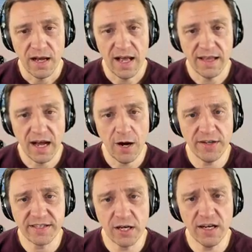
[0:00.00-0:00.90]
And now
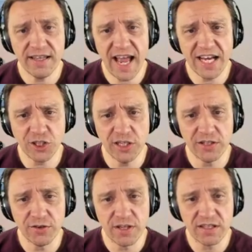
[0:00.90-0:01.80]
it's gonna dash
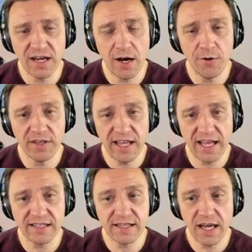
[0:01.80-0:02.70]
into the tower, and
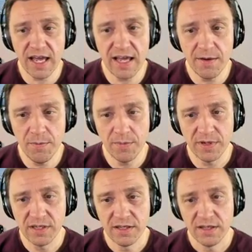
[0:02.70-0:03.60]
that's game.
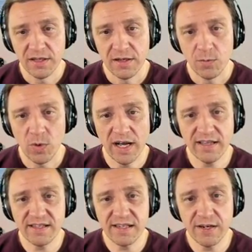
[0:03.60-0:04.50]

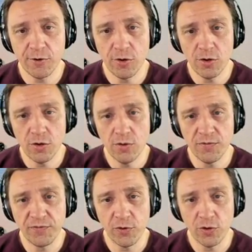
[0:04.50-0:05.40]
one zero
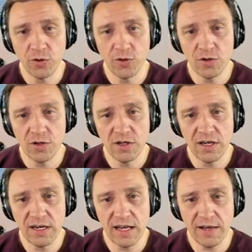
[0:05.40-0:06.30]
for
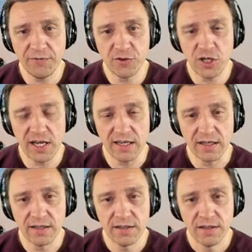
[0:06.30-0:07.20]
Lev four ek.
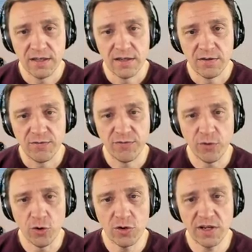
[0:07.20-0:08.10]

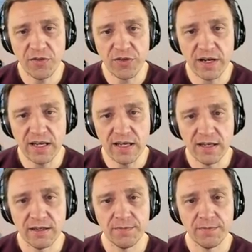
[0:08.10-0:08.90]
forty-three.